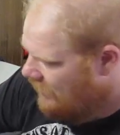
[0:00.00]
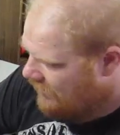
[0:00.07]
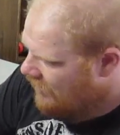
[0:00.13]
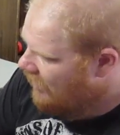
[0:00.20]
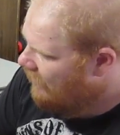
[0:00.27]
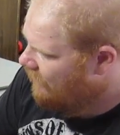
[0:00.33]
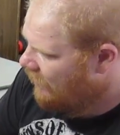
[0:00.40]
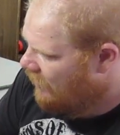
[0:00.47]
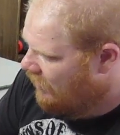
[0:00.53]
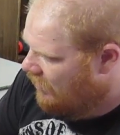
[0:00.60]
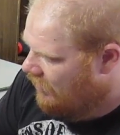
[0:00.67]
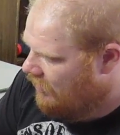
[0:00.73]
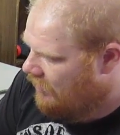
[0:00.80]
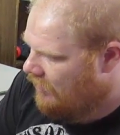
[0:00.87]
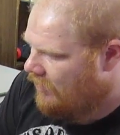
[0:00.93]

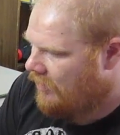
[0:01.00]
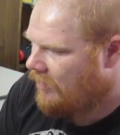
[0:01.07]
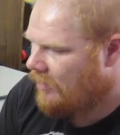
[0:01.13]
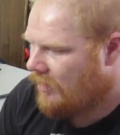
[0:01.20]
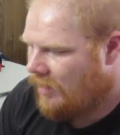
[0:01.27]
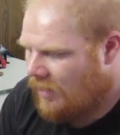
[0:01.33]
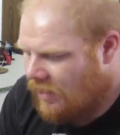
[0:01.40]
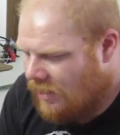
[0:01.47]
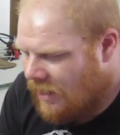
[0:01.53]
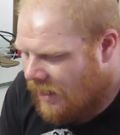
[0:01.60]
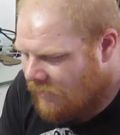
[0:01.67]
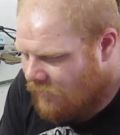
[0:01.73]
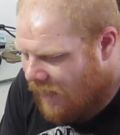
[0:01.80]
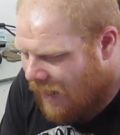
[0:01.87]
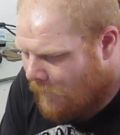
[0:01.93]
Cover.
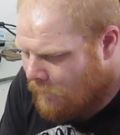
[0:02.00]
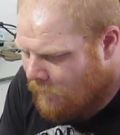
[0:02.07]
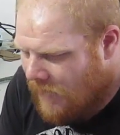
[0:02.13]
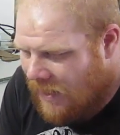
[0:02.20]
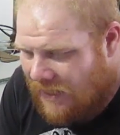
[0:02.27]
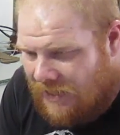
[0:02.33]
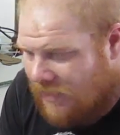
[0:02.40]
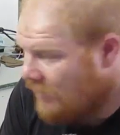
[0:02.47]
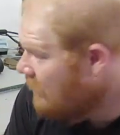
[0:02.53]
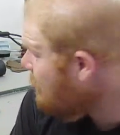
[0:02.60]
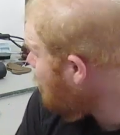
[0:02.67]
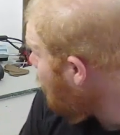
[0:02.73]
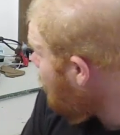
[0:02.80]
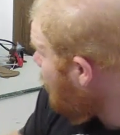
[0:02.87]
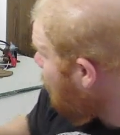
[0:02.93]
I'm going
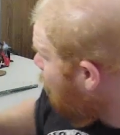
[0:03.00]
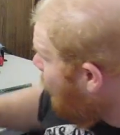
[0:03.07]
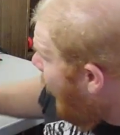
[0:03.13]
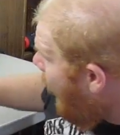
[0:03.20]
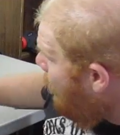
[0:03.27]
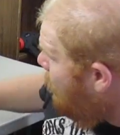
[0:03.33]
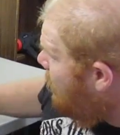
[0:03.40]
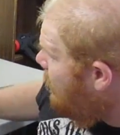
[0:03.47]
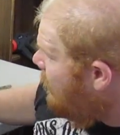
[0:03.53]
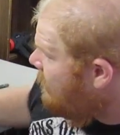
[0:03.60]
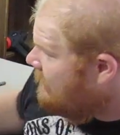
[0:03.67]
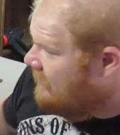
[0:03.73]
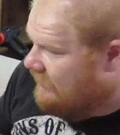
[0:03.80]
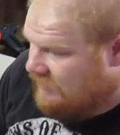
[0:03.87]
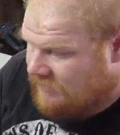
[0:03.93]
to wrap
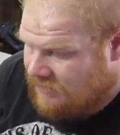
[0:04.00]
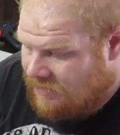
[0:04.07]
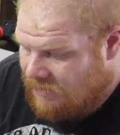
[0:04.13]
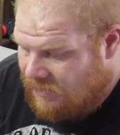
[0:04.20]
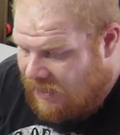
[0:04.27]
this